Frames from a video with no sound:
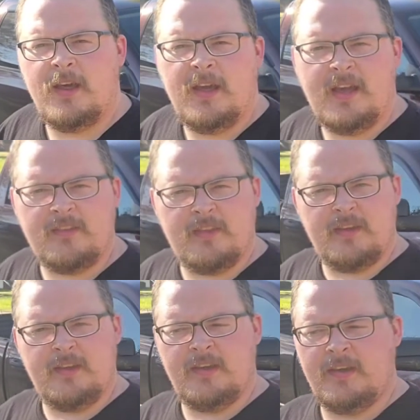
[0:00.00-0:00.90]
As
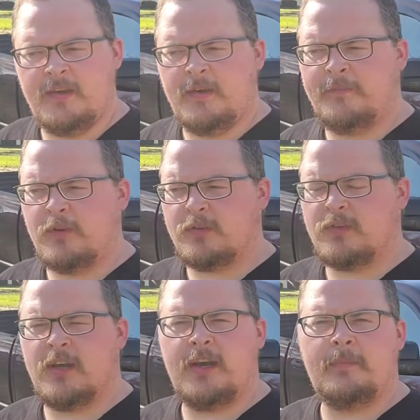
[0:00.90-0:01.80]
a
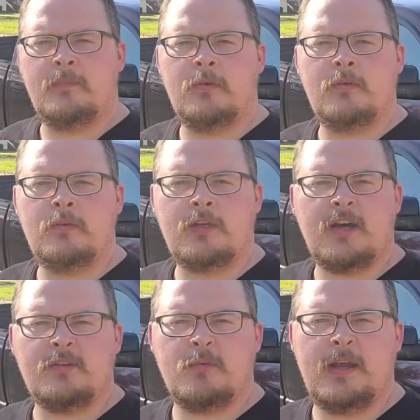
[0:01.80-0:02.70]
first-time
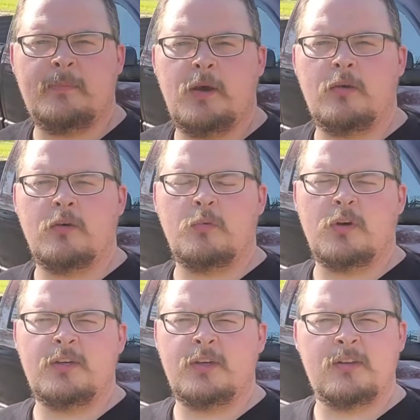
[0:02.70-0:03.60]
Dodge Ram owner
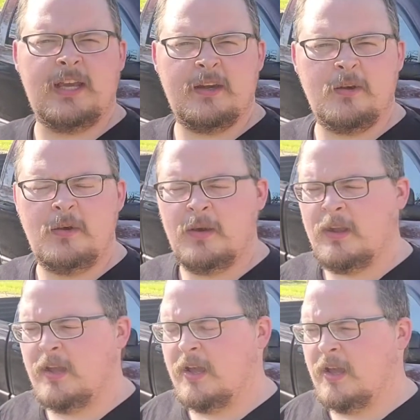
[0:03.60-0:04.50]
1 year later,
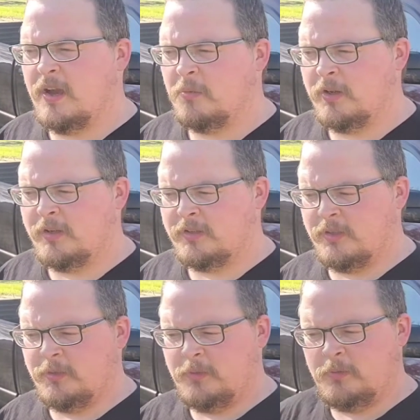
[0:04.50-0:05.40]
I wanted
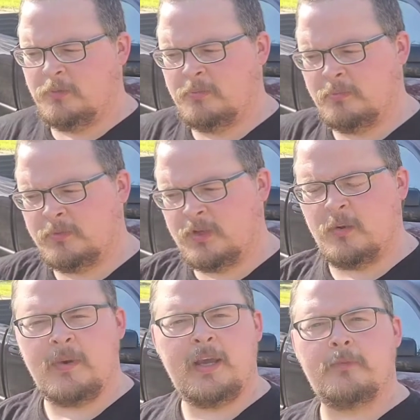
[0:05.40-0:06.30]
to
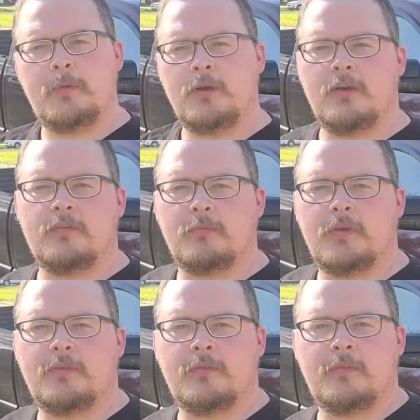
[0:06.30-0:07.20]
share my experience
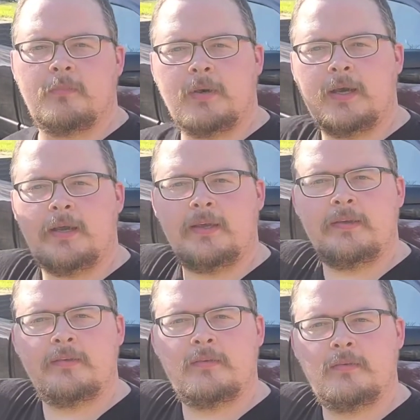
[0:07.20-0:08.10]
with
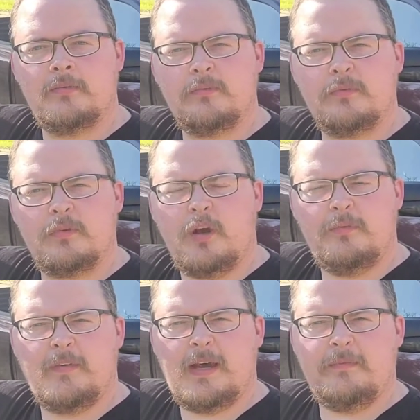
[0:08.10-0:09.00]
my
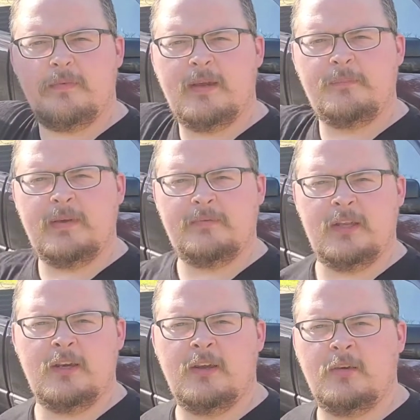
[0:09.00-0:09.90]
05 Ram
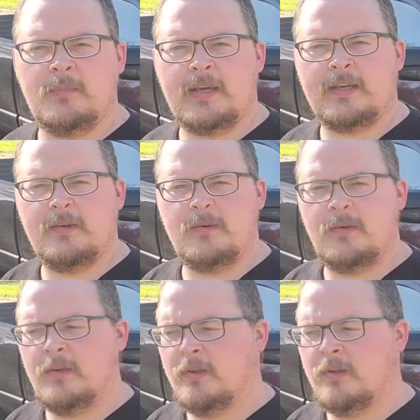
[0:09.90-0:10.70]
1500 back here